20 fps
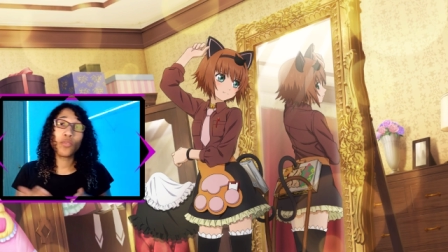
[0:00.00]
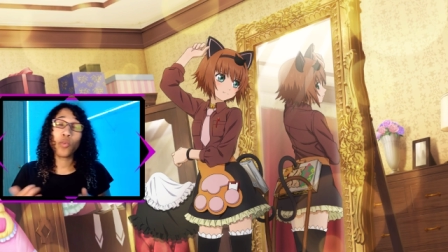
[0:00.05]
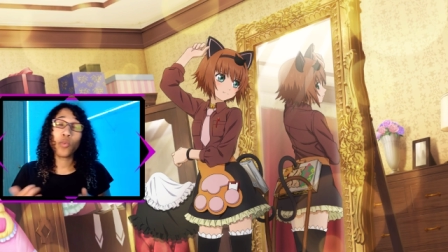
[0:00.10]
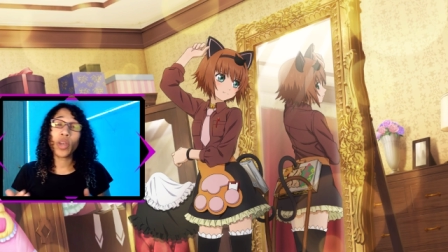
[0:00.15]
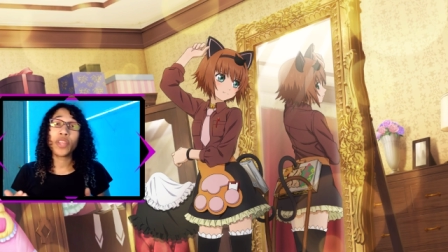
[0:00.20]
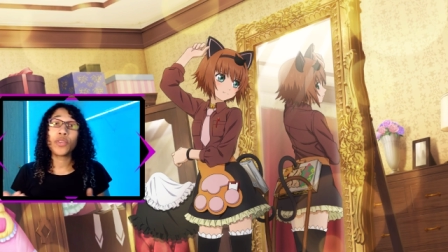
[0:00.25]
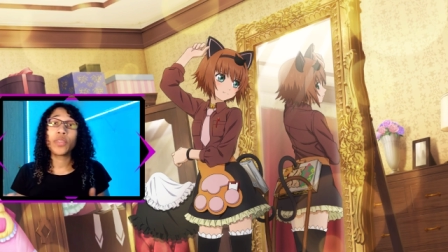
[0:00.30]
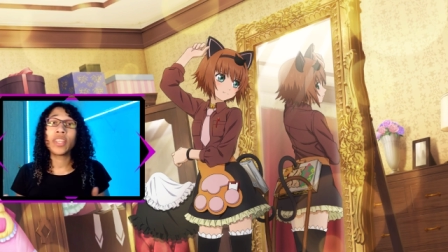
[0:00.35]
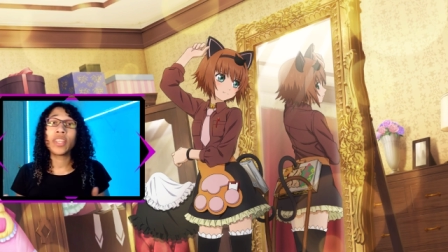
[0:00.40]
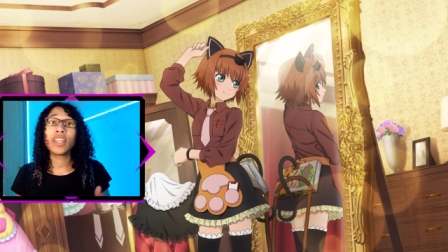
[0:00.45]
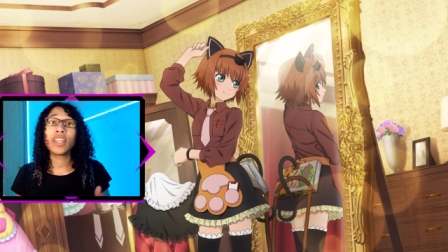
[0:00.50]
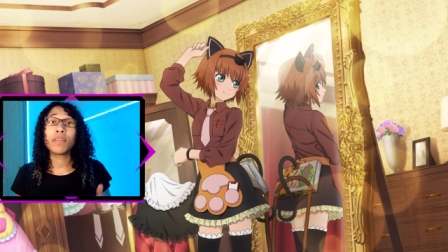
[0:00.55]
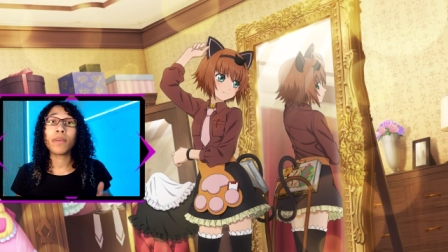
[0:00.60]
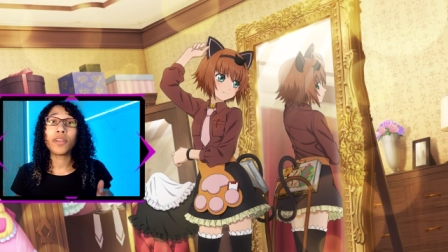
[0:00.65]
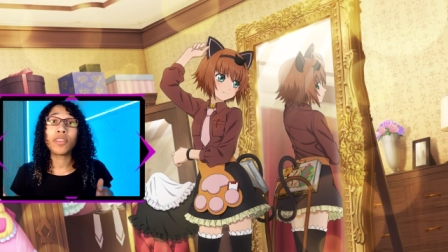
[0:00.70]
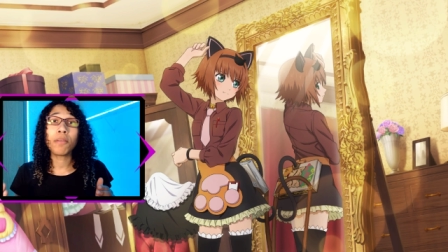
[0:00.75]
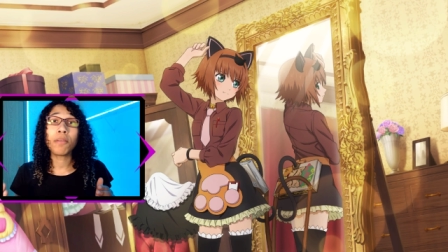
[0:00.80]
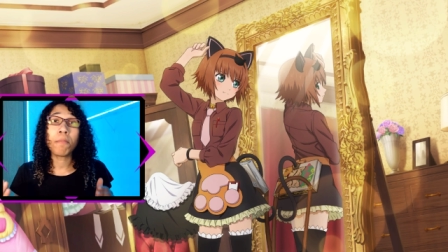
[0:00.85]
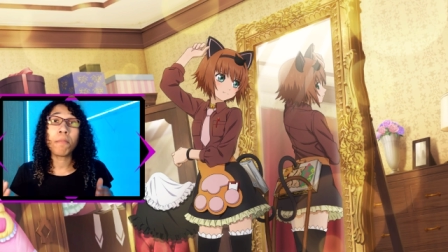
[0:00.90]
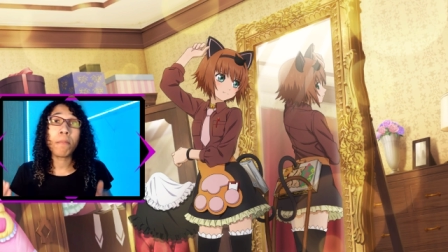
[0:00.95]
what you think
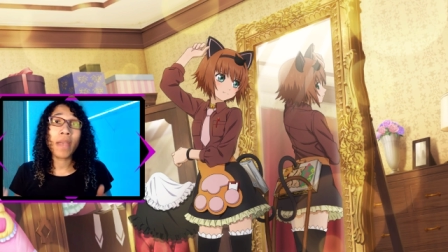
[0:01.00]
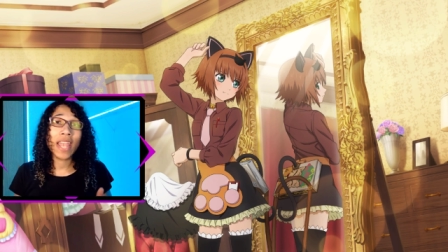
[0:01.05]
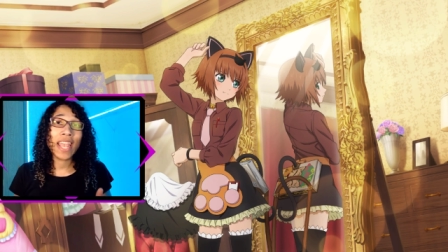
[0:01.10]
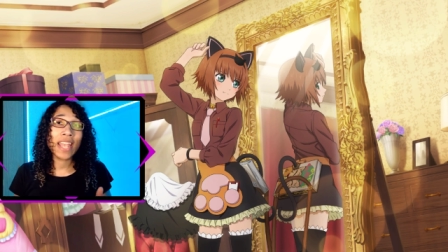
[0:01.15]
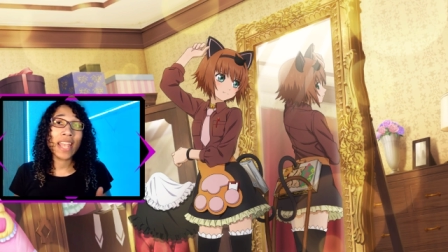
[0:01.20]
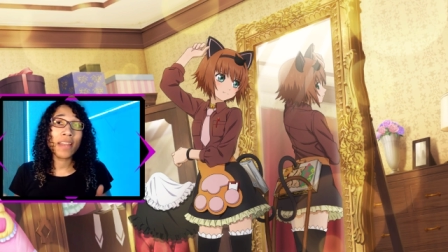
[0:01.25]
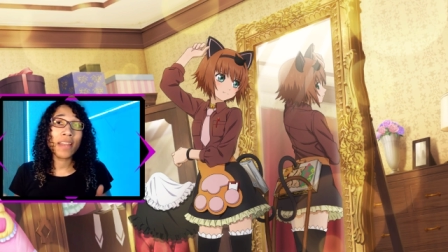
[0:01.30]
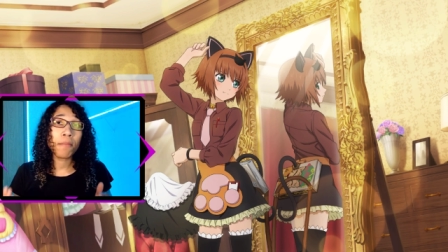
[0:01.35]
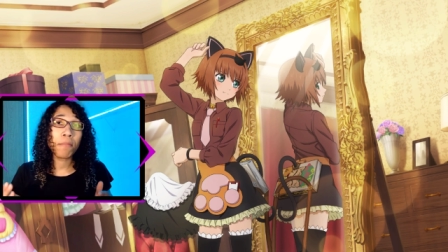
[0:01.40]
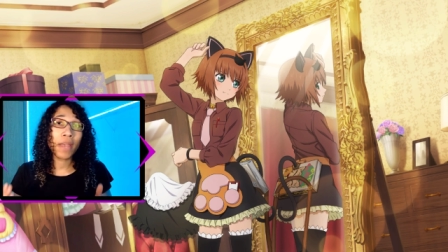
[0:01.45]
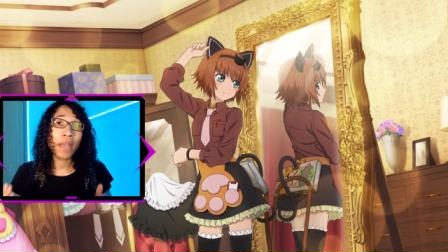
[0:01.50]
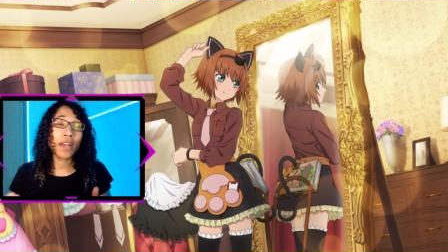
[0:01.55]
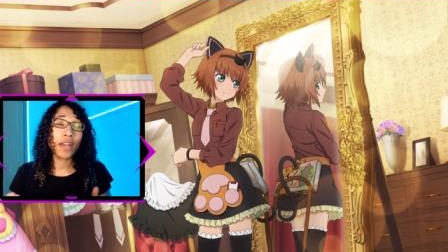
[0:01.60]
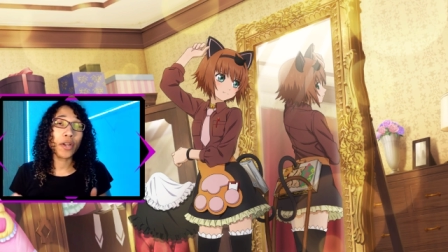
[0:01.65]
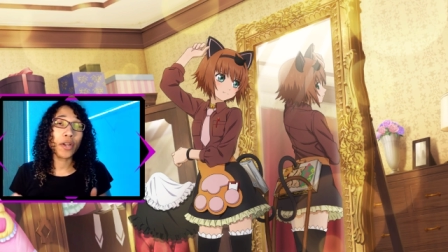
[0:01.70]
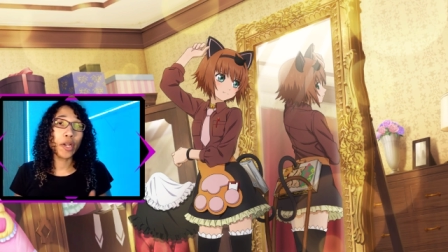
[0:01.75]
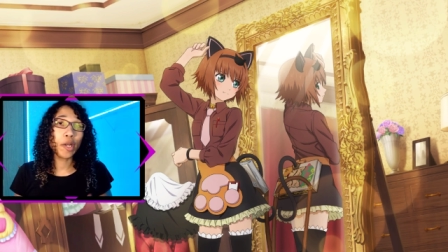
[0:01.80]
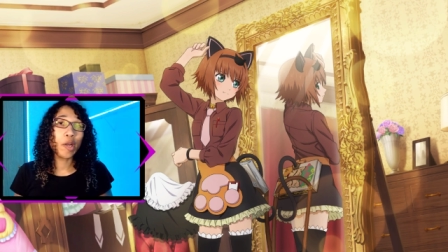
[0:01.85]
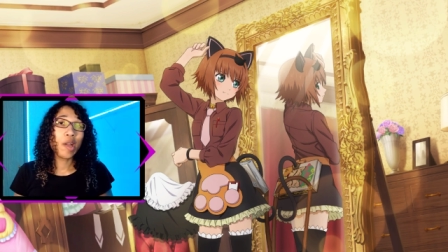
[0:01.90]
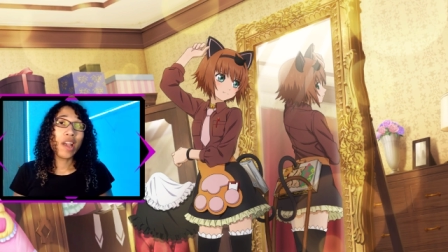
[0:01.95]
about the Maid
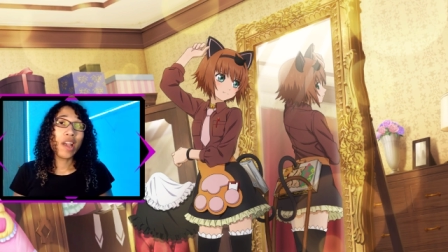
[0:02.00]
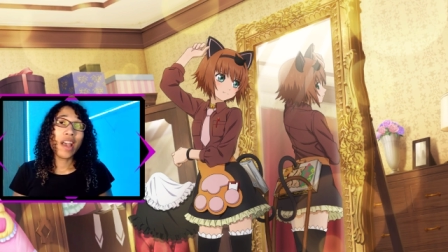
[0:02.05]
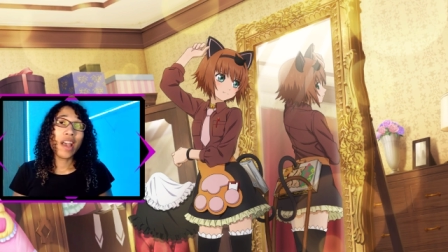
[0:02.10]
banner